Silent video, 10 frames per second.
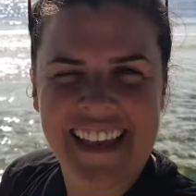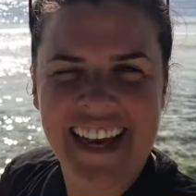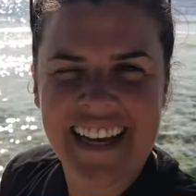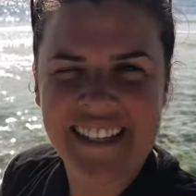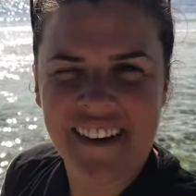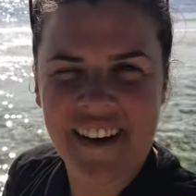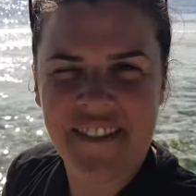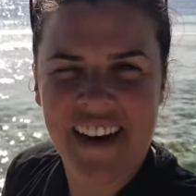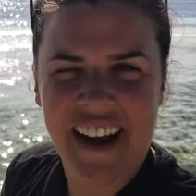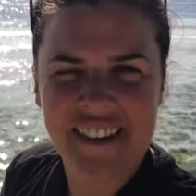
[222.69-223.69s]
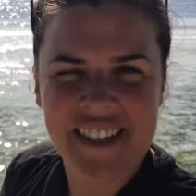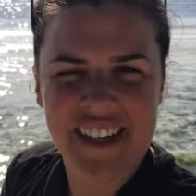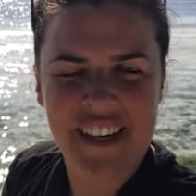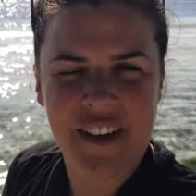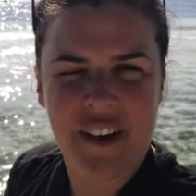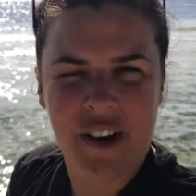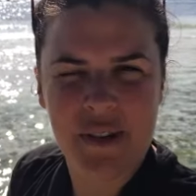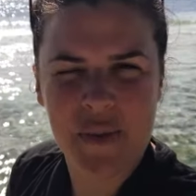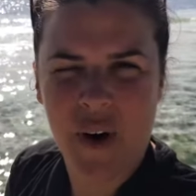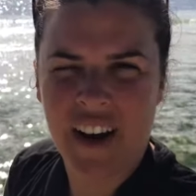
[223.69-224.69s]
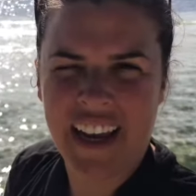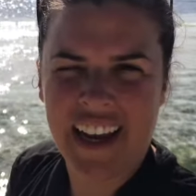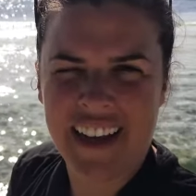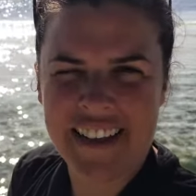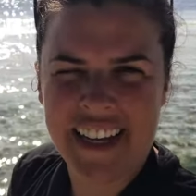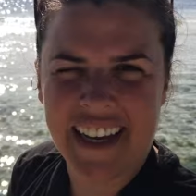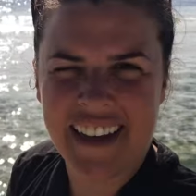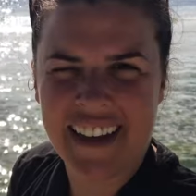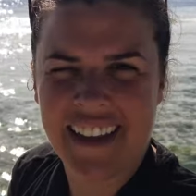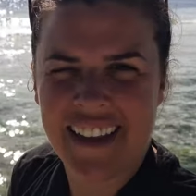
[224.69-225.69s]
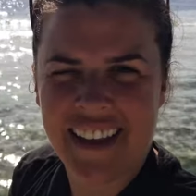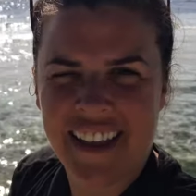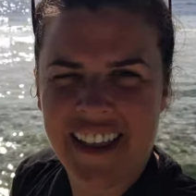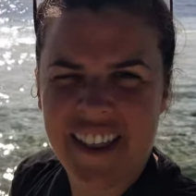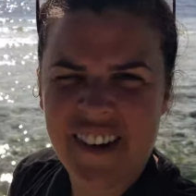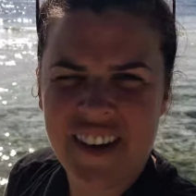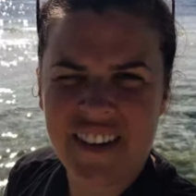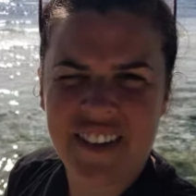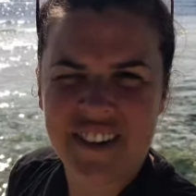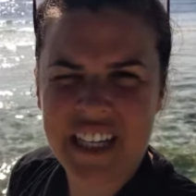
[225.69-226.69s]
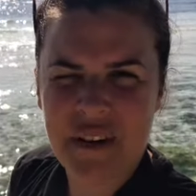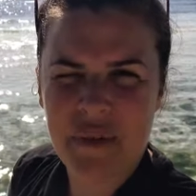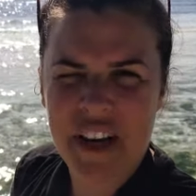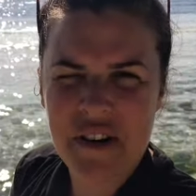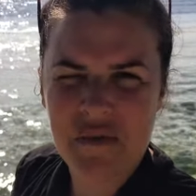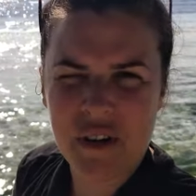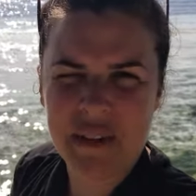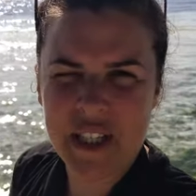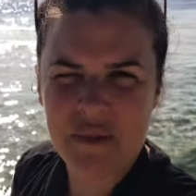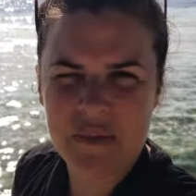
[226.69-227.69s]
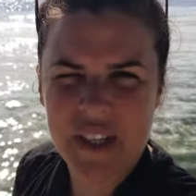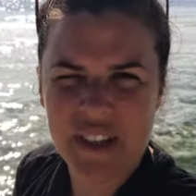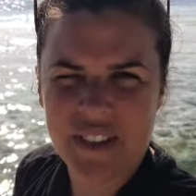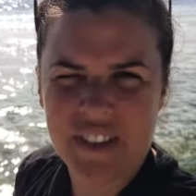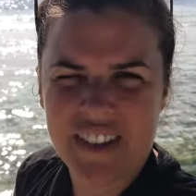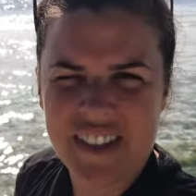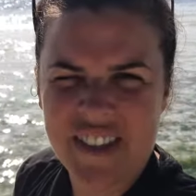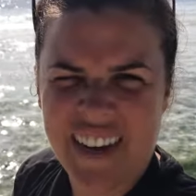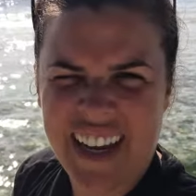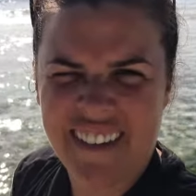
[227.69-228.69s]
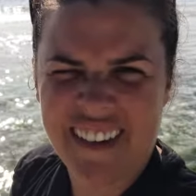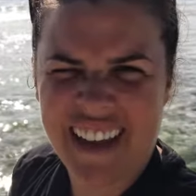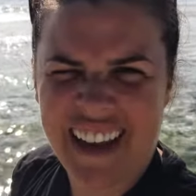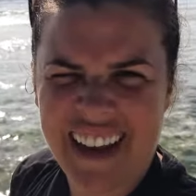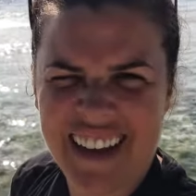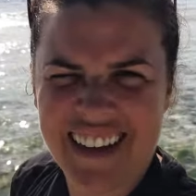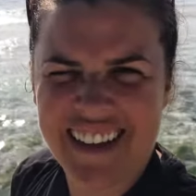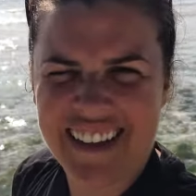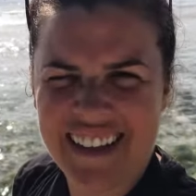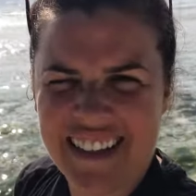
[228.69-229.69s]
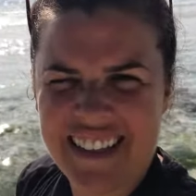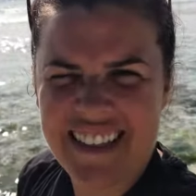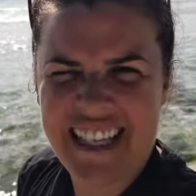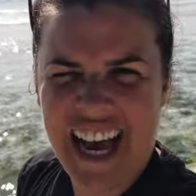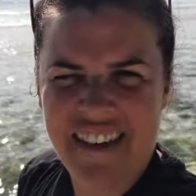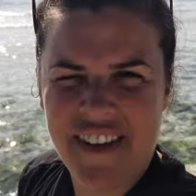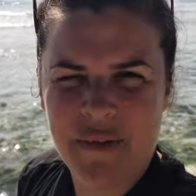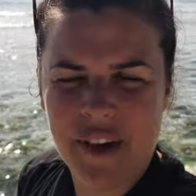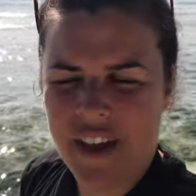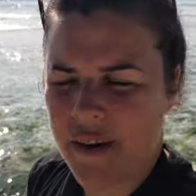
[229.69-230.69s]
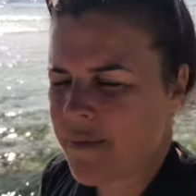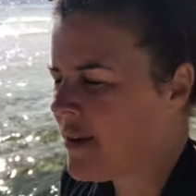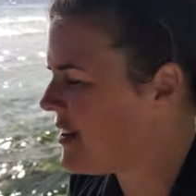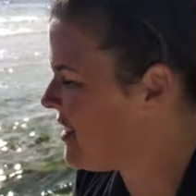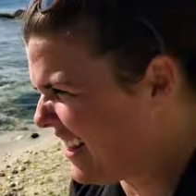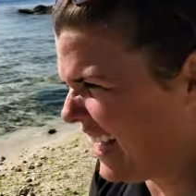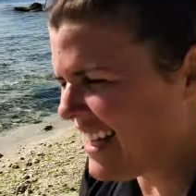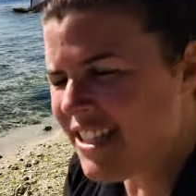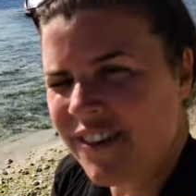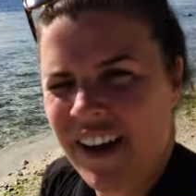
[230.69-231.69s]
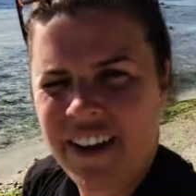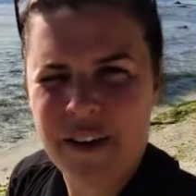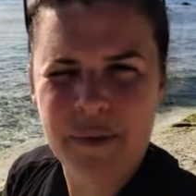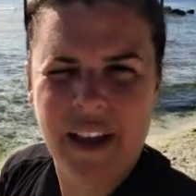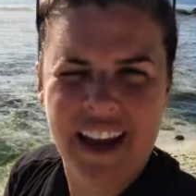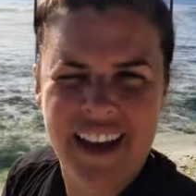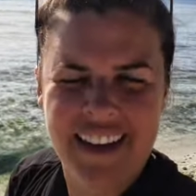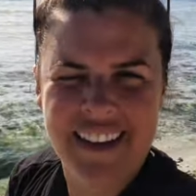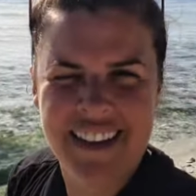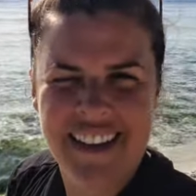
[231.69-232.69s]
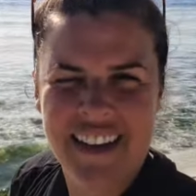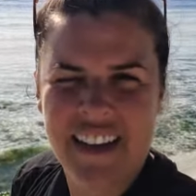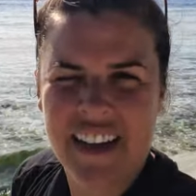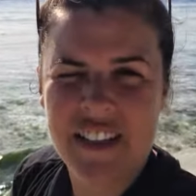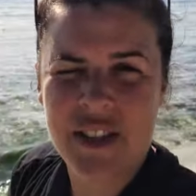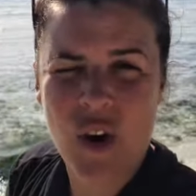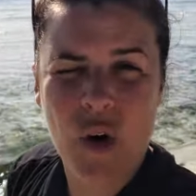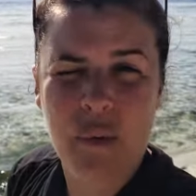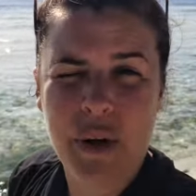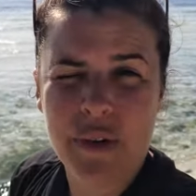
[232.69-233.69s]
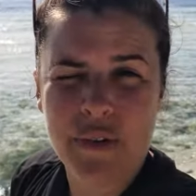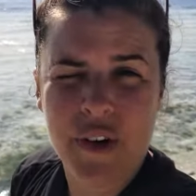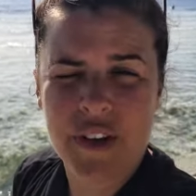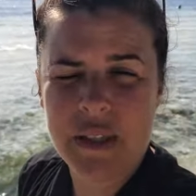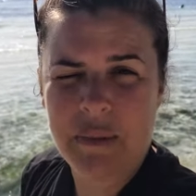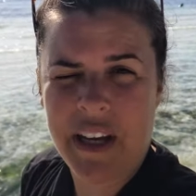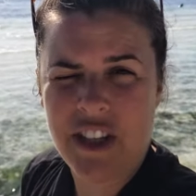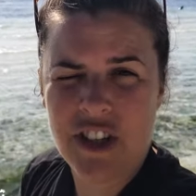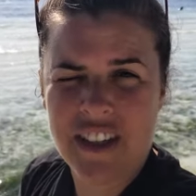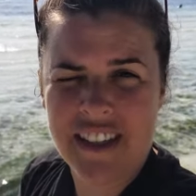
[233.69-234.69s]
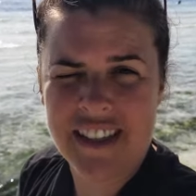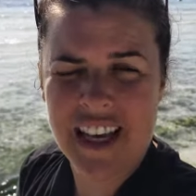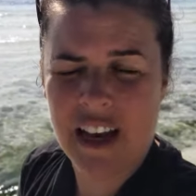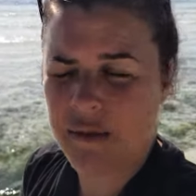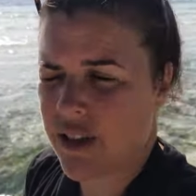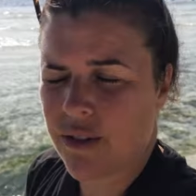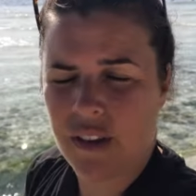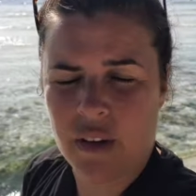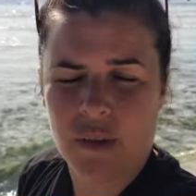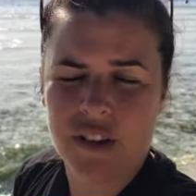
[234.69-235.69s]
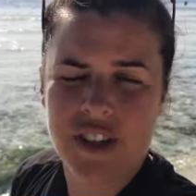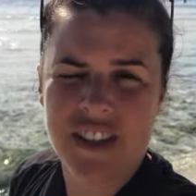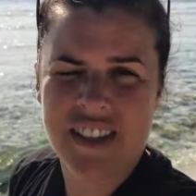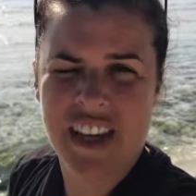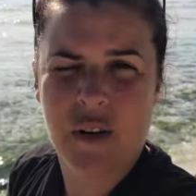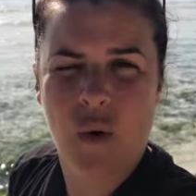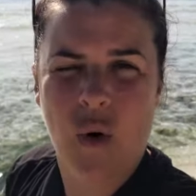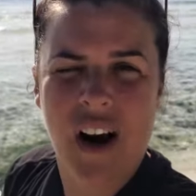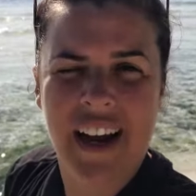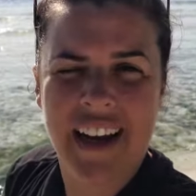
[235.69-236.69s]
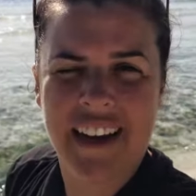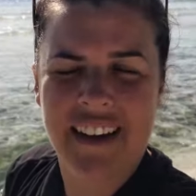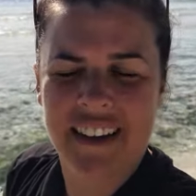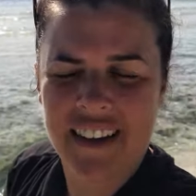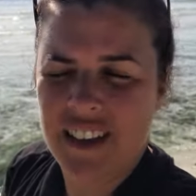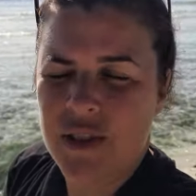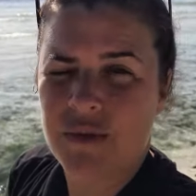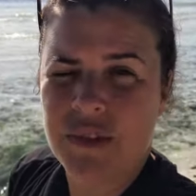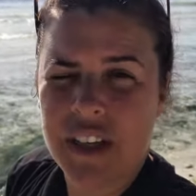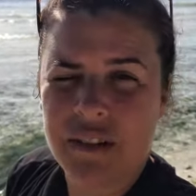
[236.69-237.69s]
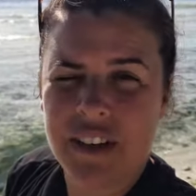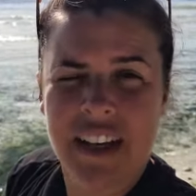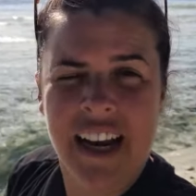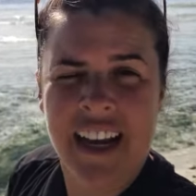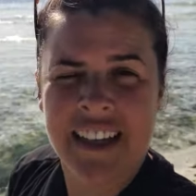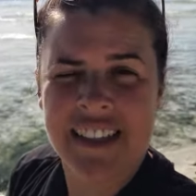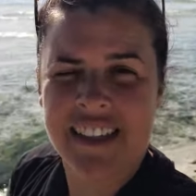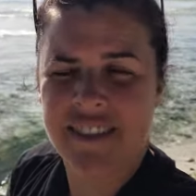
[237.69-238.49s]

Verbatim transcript: The guys already went out to go swaki hunting. They're out a little deep. I didn't wear my swimsuit, so I can't really dive in with them. The kids are out here playing. It's so beautiful. This beach is absolutely gorgeous and quiet. It's really, really nice.